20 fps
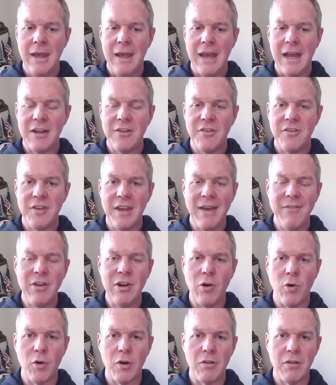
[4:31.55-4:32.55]
At seven
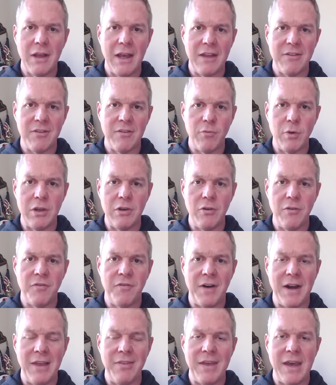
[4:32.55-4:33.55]
or less, if we do
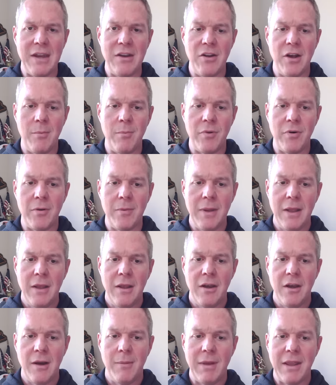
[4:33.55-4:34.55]
find that number,
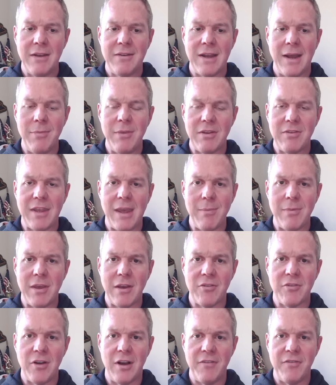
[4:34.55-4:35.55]
uh, by the time this game
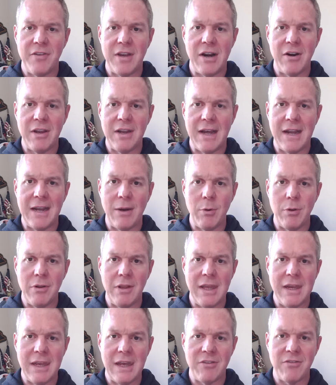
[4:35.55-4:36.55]
kicks off Saturday night, I would
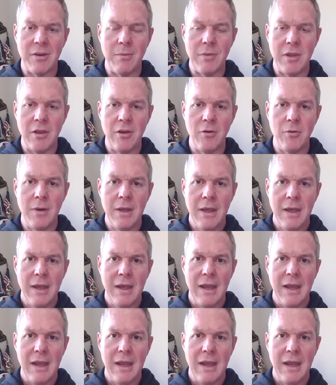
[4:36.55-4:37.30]
lean S M U.